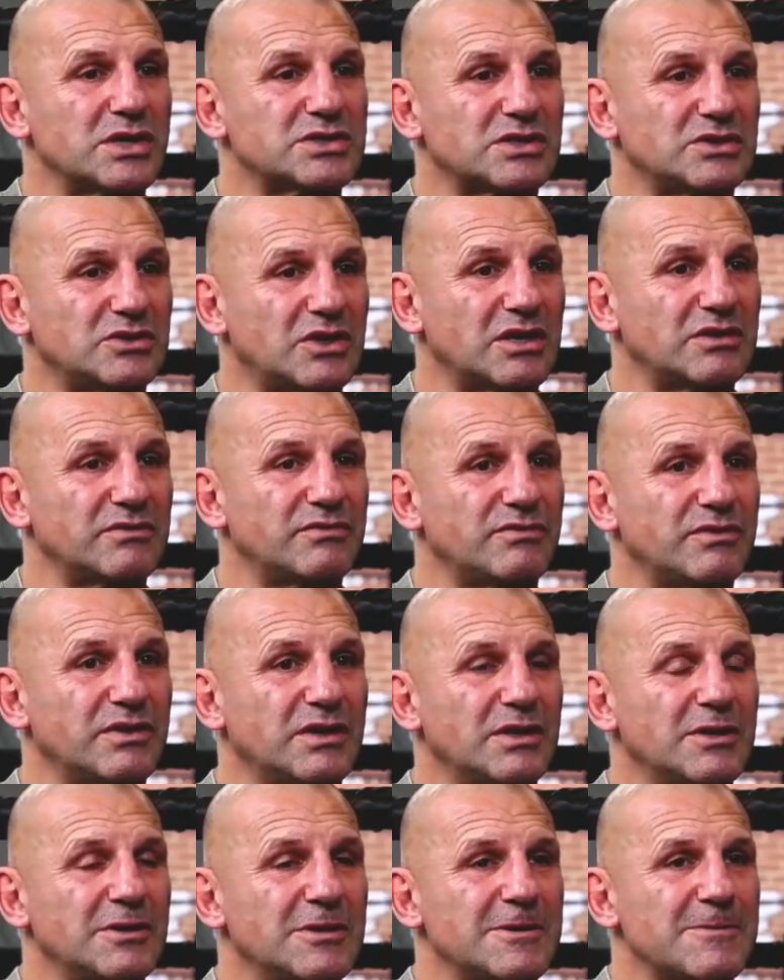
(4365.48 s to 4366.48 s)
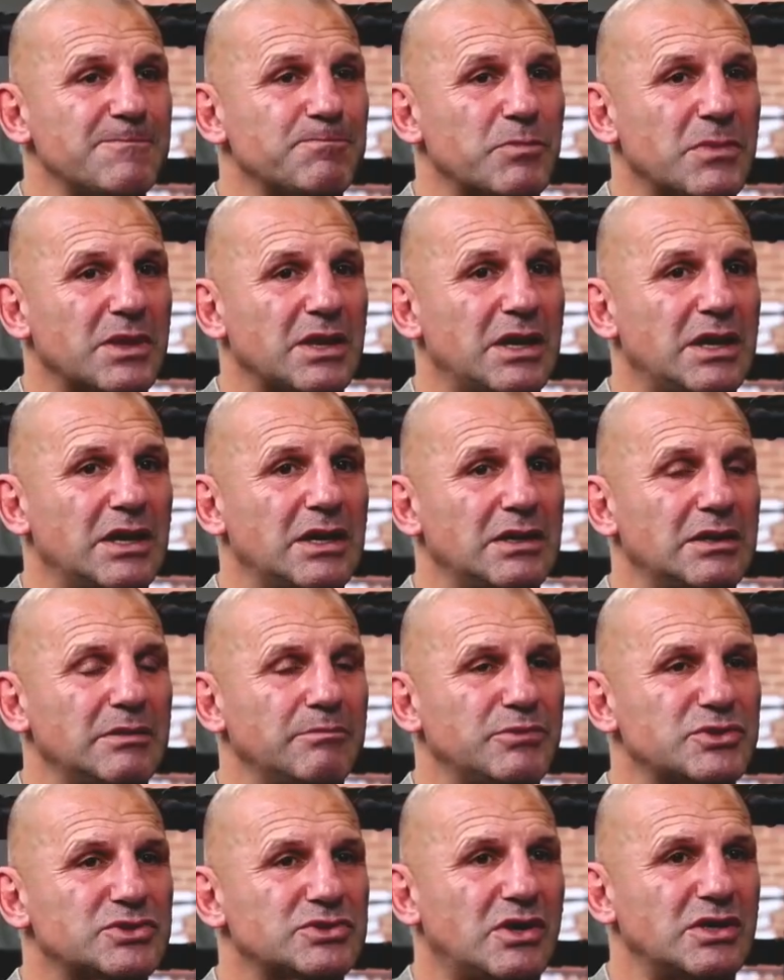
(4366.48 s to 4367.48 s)
a lot of,
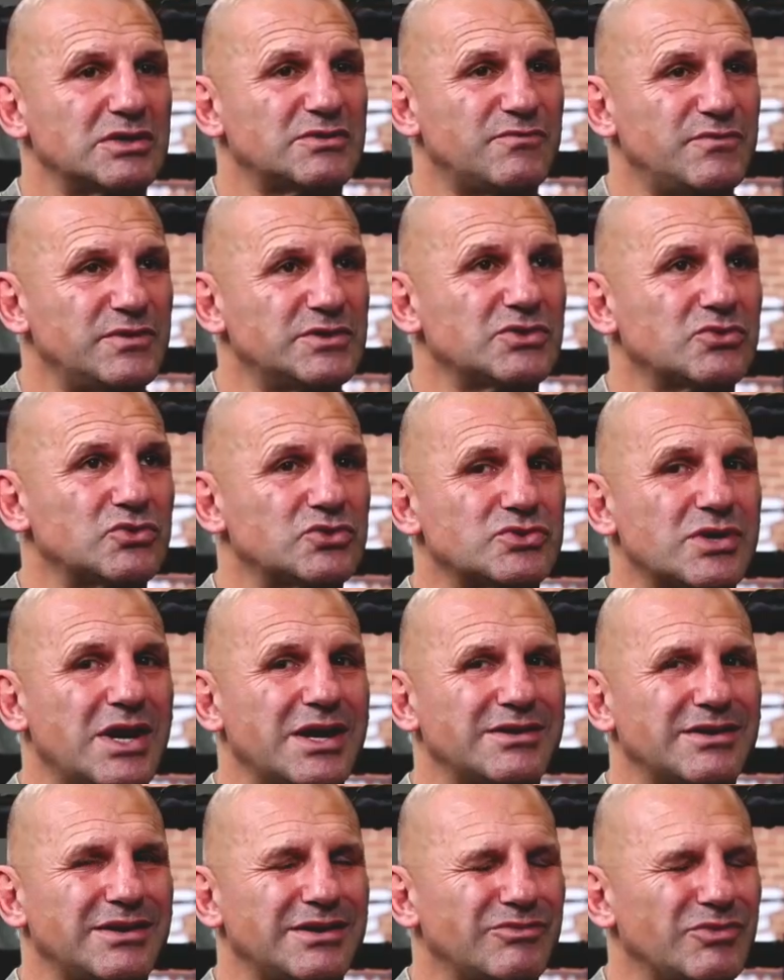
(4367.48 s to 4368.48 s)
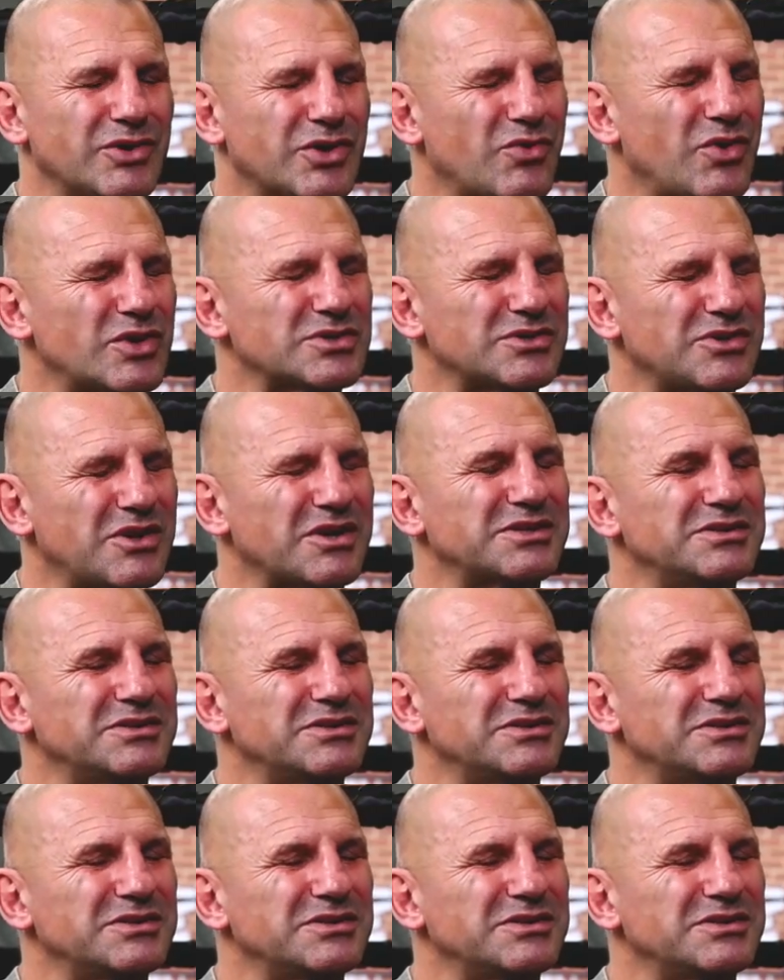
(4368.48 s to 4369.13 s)
besides physical training, it requires a lot of